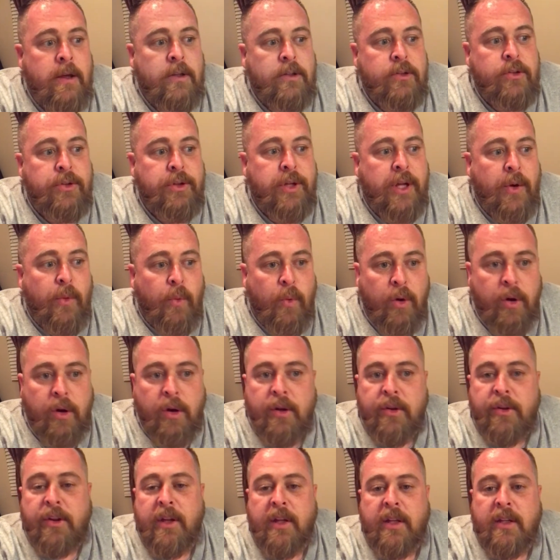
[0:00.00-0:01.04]
so you got to work
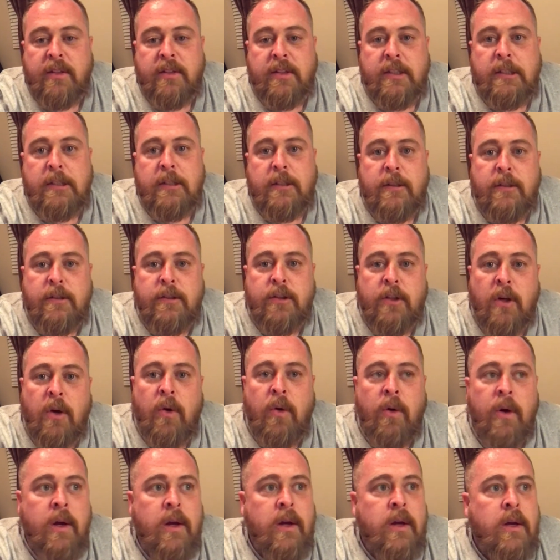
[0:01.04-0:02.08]
on things.
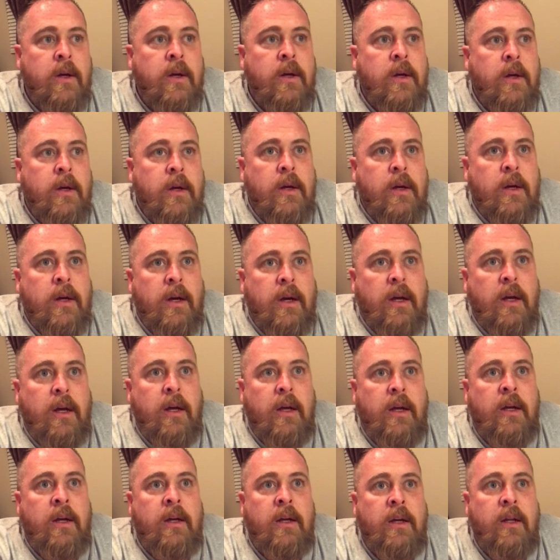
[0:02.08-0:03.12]
So
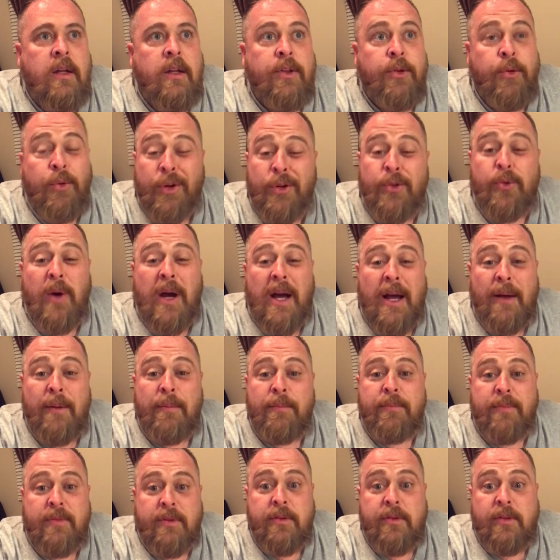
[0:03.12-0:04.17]
the reason why I
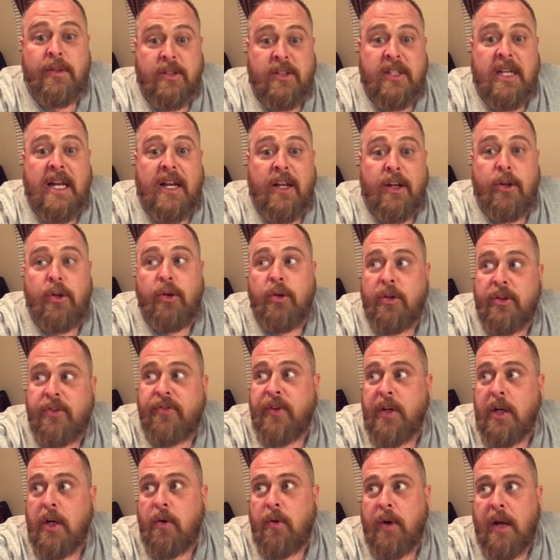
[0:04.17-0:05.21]
decided to do this
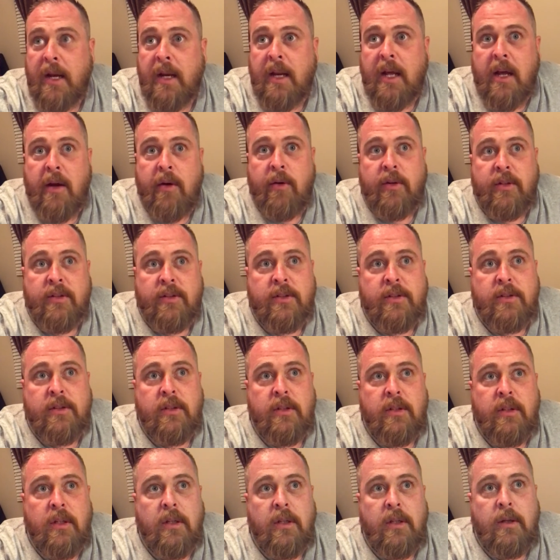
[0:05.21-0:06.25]
video right now is
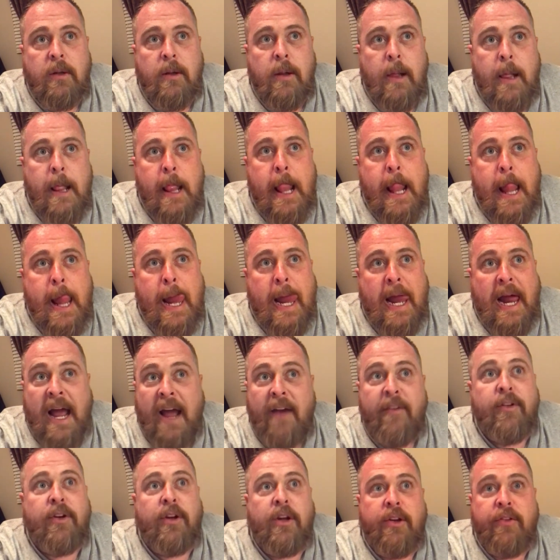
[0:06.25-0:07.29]
I
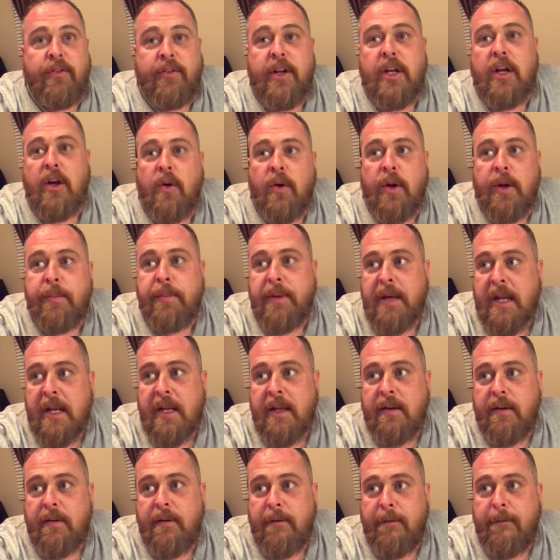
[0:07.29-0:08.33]
haven't done a video in a
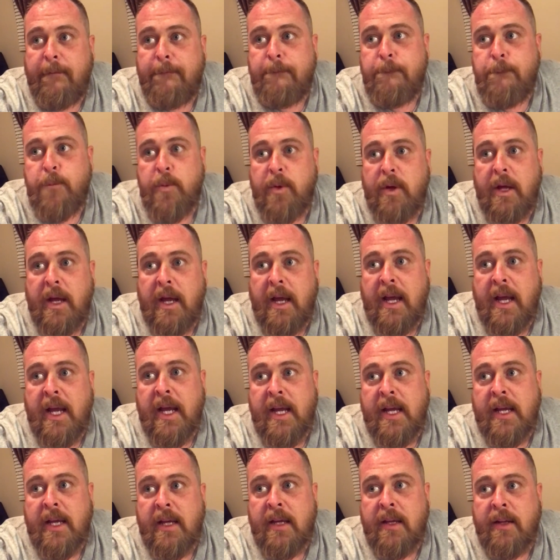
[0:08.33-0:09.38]
minute,
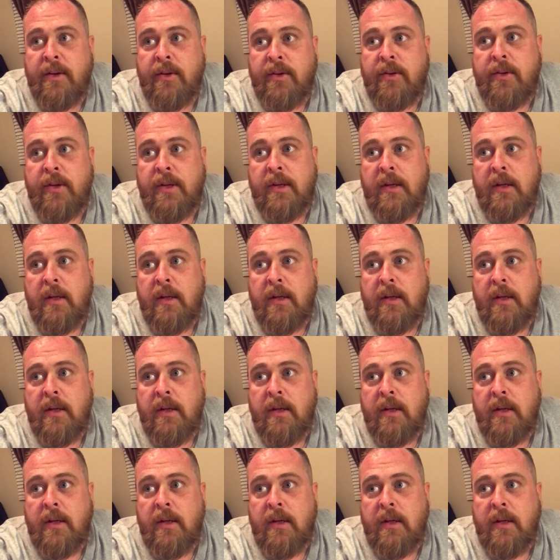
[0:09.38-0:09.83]
and